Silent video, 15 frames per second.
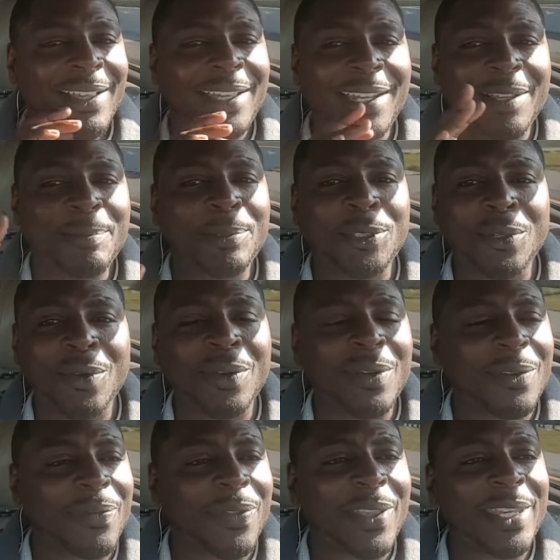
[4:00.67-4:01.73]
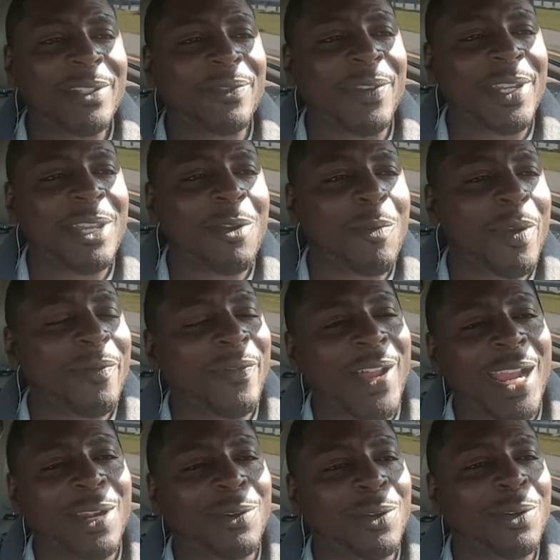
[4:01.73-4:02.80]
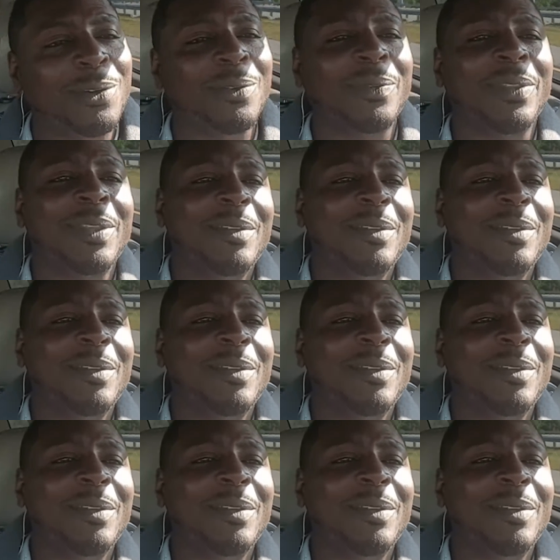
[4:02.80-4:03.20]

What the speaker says: And I'm sure his video went viral,